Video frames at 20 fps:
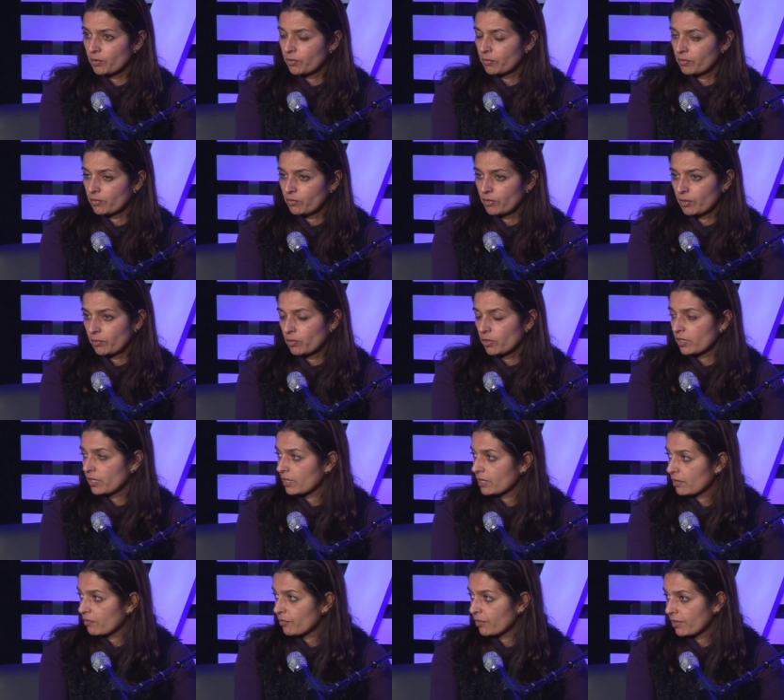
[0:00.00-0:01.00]
re-
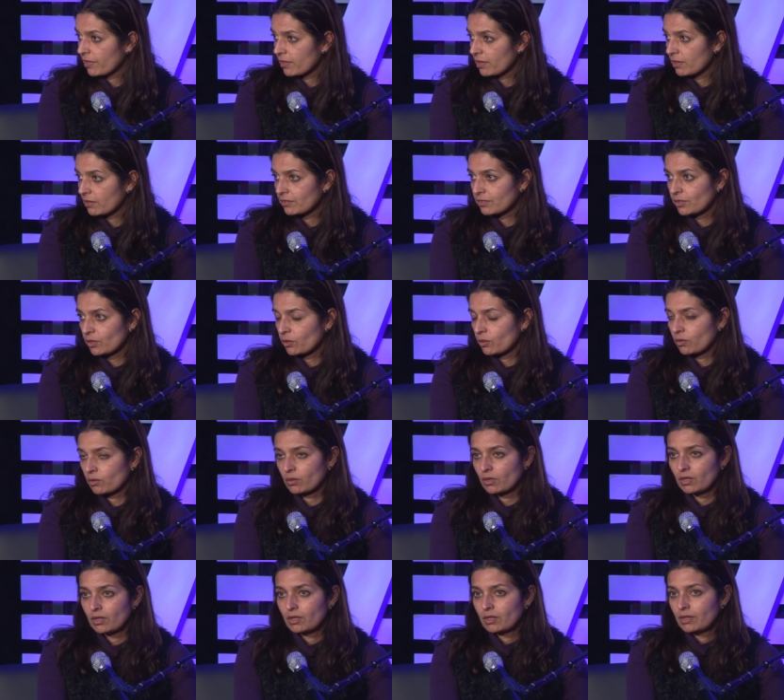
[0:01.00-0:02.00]
reworking everything.
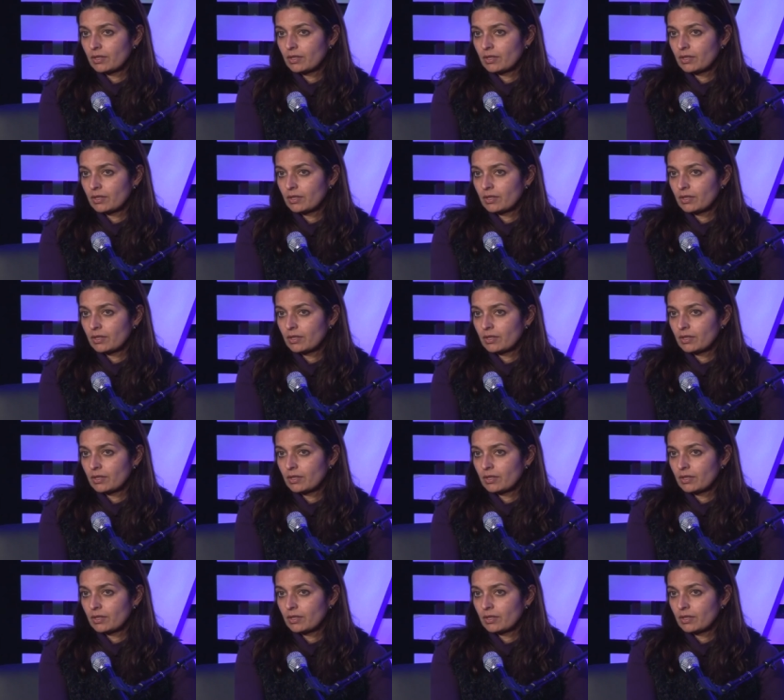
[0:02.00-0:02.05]
So,